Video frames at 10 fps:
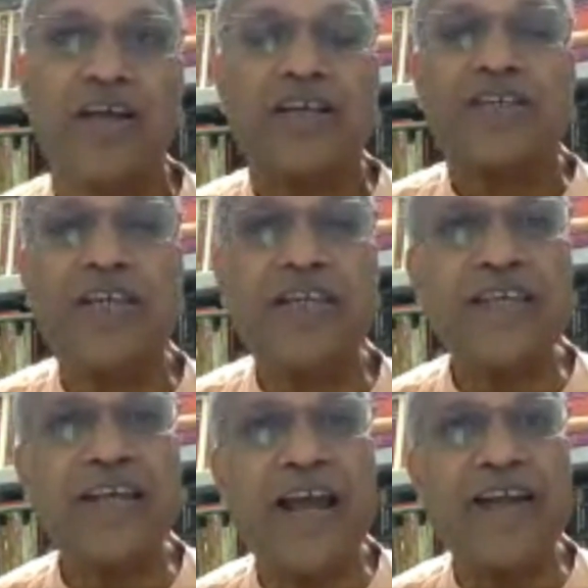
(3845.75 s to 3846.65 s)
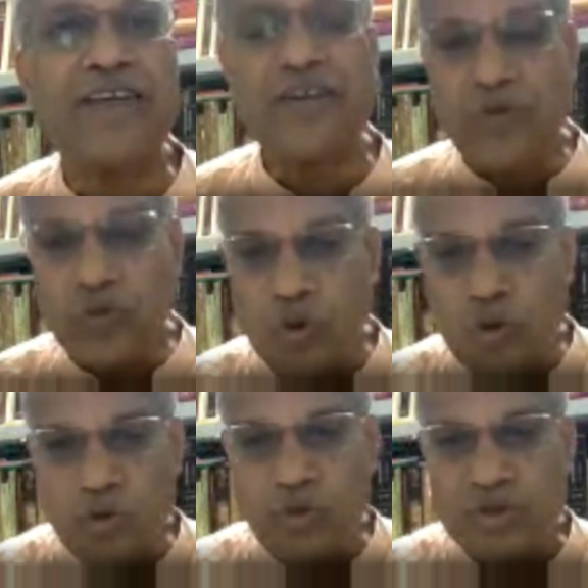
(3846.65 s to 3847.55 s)
She is a writer
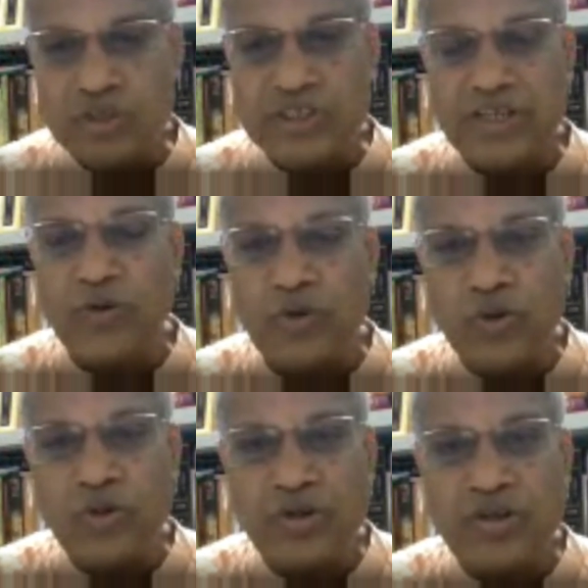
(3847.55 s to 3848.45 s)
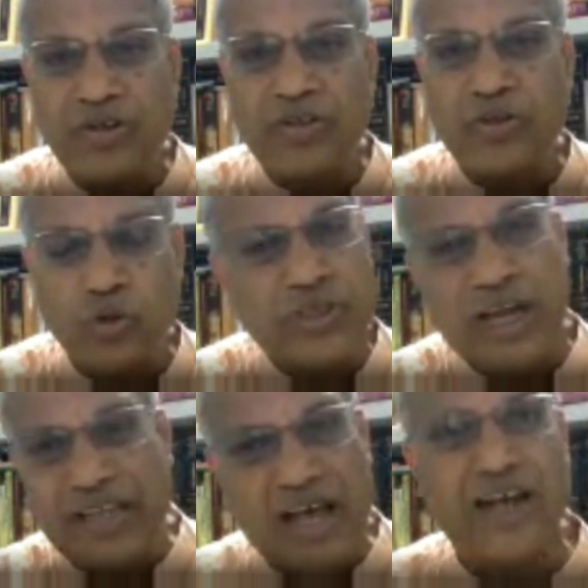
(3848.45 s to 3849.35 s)
who through
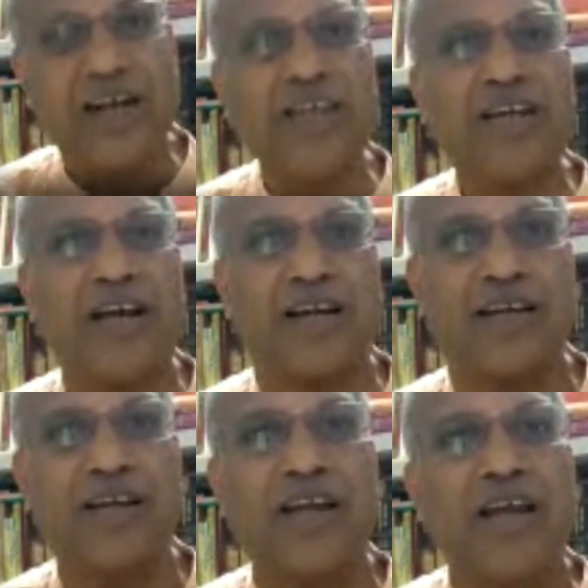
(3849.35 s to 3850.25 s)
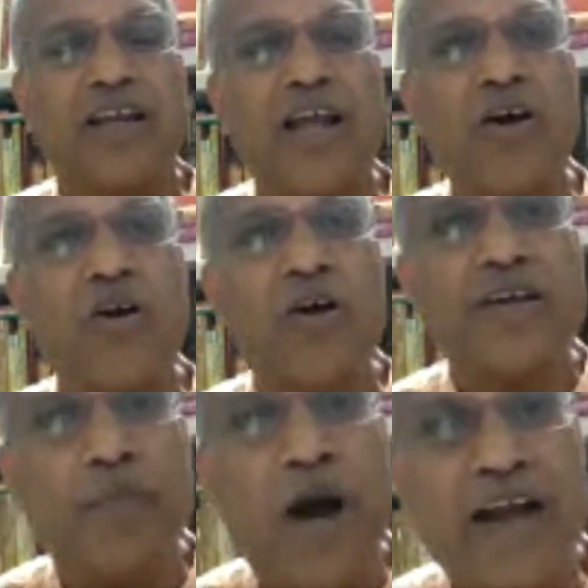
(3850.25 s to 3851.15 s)
sadharana karana. Now,
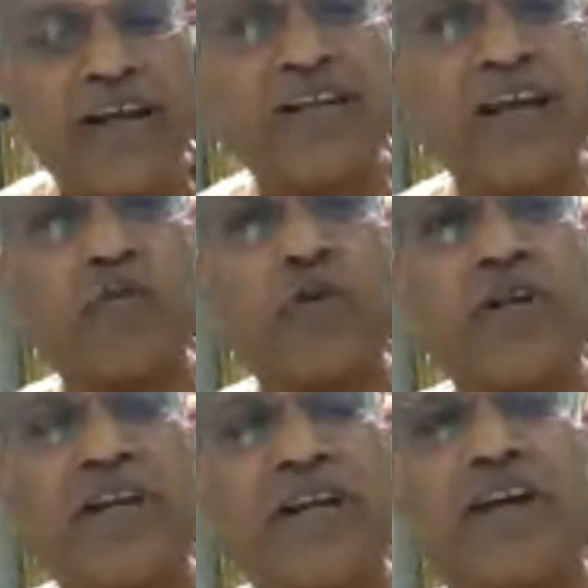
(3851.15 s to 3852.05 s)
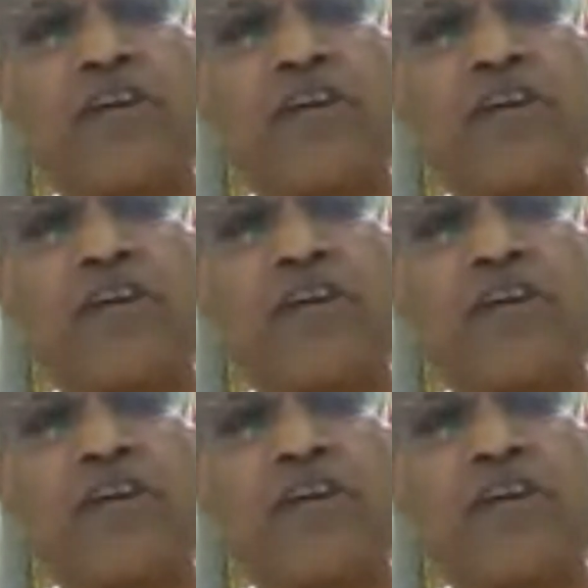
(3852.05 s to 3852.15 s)
Margaret Atwood in her